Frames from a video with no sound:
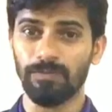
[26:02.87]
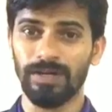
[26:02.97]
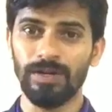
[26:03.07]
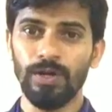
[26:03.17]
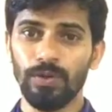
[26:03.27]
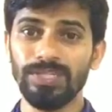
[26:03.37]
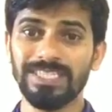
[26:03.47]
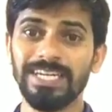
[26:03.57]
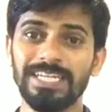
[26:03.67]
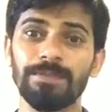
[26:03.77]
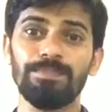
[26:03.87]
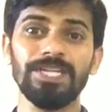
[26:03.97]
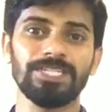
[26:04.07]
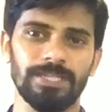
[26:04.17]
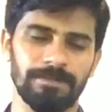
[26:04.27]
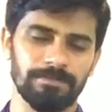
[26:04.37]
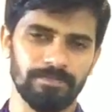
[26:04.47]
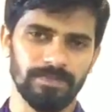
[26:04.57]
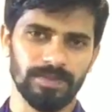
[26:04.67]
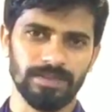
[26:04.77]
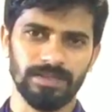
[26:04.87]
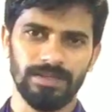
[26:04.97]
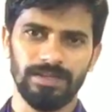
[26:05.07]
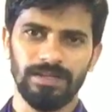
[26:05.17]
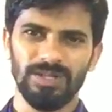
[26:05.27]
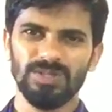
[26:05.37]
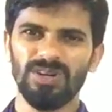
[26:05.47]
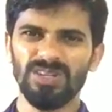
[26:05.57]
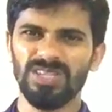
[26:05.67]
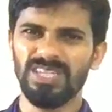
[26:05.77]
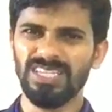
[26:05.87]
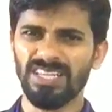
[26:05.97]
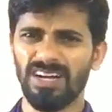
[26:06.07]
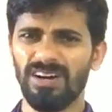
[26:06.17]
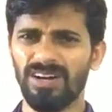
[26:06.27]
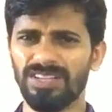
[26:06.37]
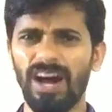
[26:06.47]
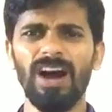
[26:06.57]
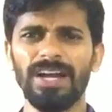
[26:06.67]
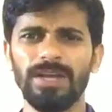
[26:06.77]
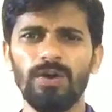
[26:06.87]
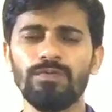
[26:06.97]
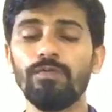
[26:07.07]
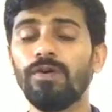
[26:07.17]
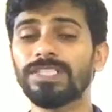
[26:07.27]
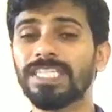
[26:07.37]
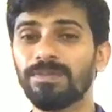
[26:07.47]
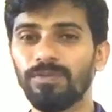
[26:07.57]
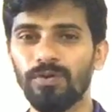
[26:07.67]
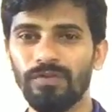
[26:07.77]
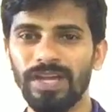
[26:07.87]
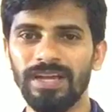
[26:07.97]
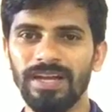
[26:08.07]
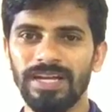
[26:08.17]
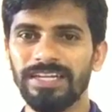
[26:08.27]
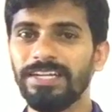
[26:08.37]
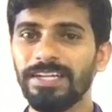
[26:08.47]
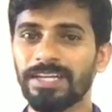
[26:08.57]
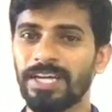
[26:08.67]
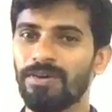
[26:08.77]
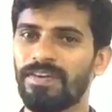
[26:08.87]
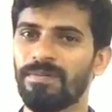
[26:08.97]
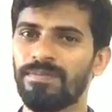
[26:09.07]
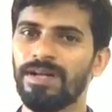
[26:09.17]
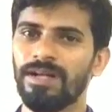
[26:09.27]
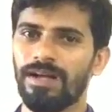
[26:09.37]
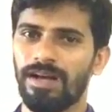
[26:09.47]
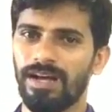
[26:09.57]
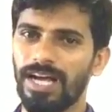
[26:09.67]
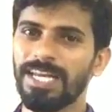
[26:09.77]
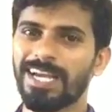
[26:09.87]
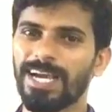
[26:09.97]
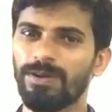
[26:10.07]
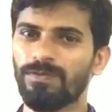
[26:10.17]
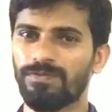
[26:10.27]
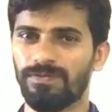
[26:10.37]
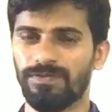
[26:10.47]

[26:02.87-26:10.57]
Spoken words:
one who is getting beaten. So this the idea of watching movie didn't give him any kind of